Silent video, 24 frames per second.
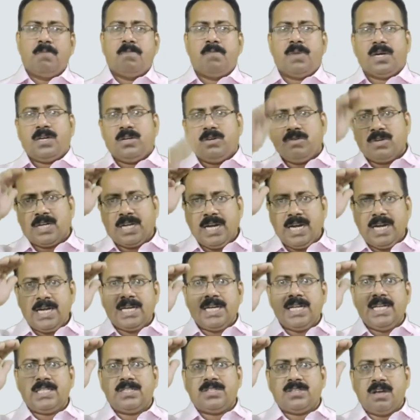but to
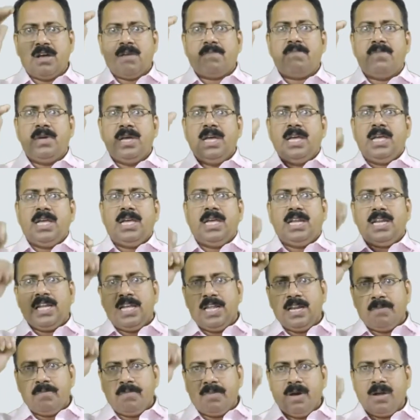get a job in
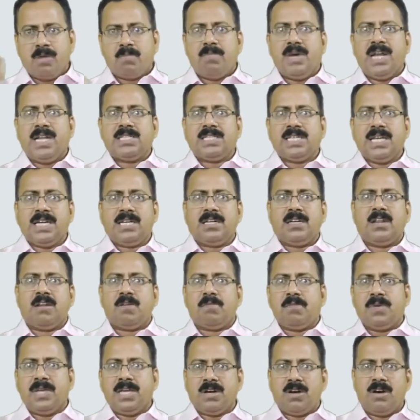informal sector
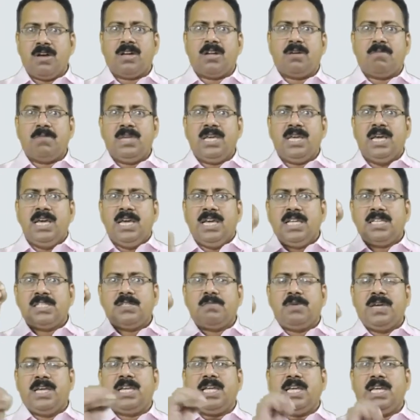of economy
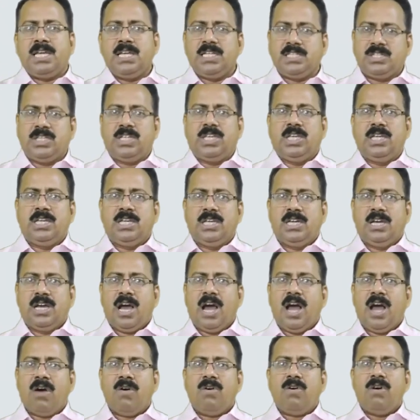is very easy.
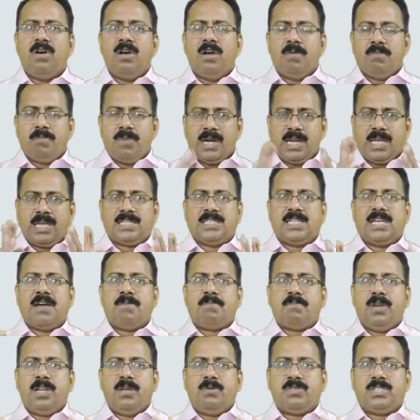How? For
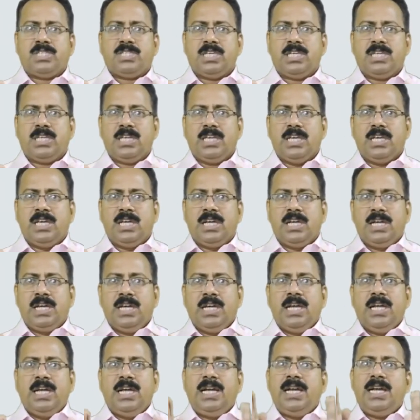example, you see,
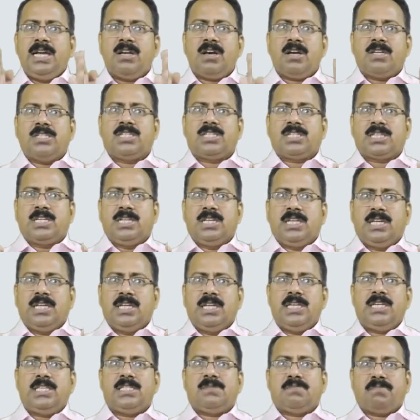industry
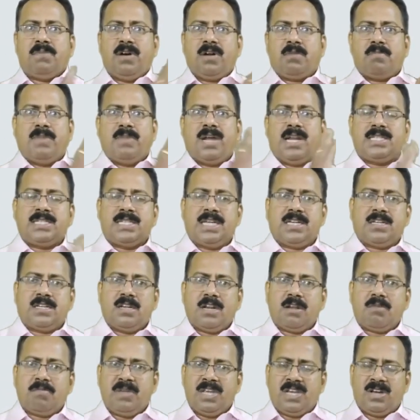is formal
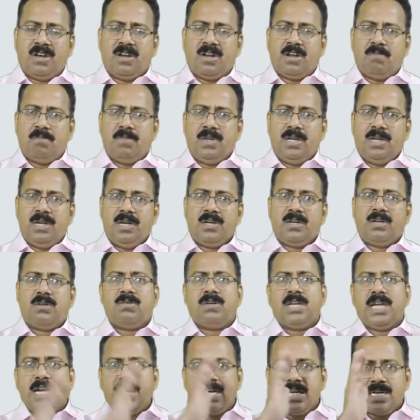sector of economy. To
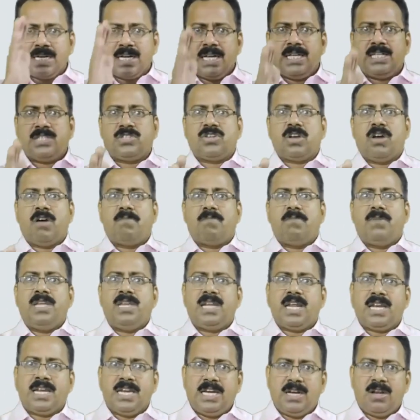get a job in
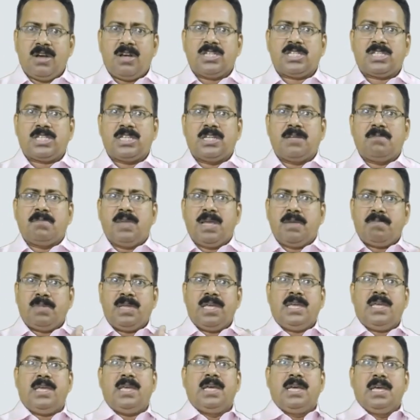an industry,
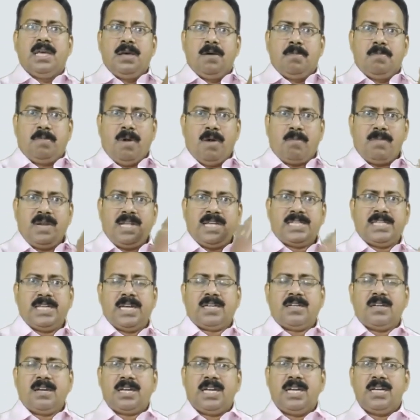maybe public
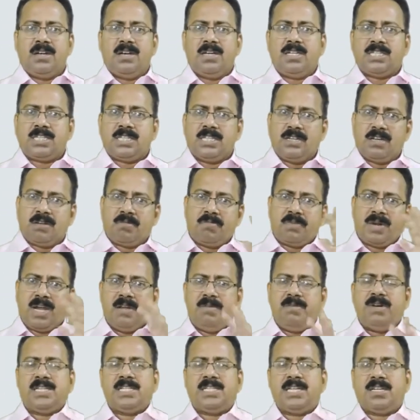sector industry or
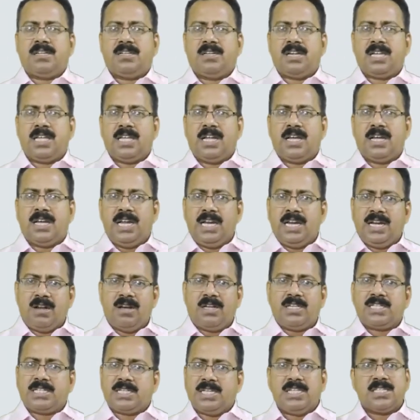private sector
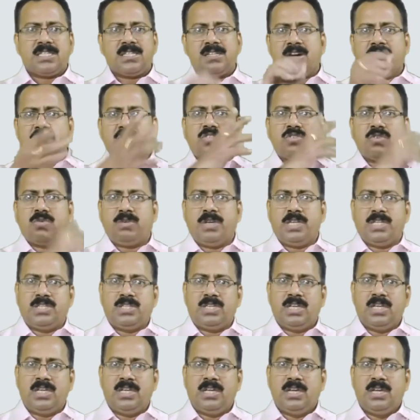industry, is not so
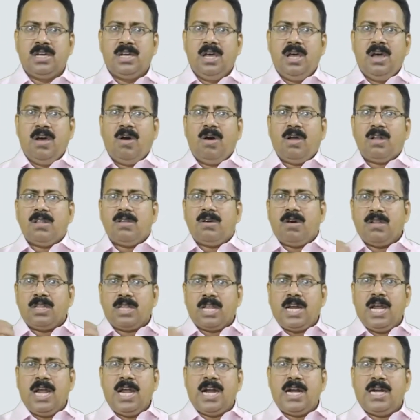easy. On the
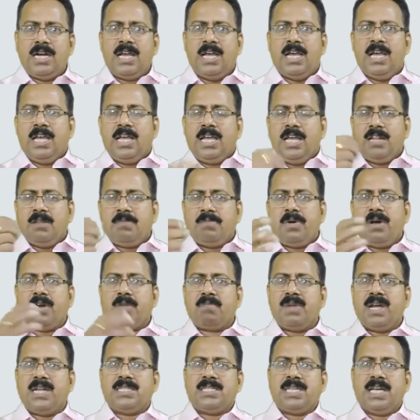other hand,
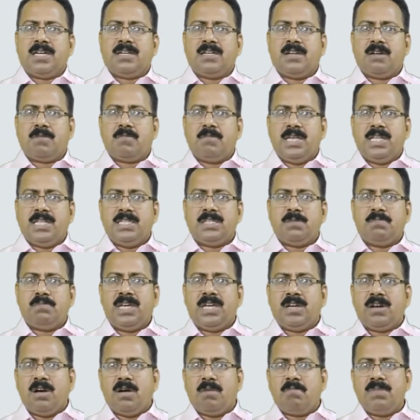informal sector means
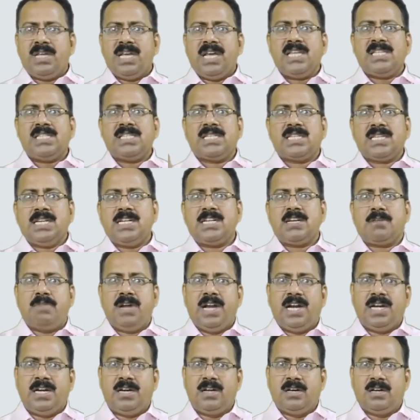becoming a street
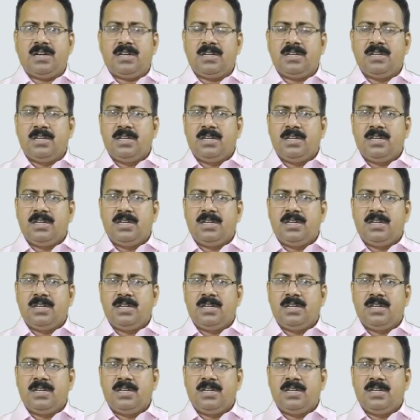vendor.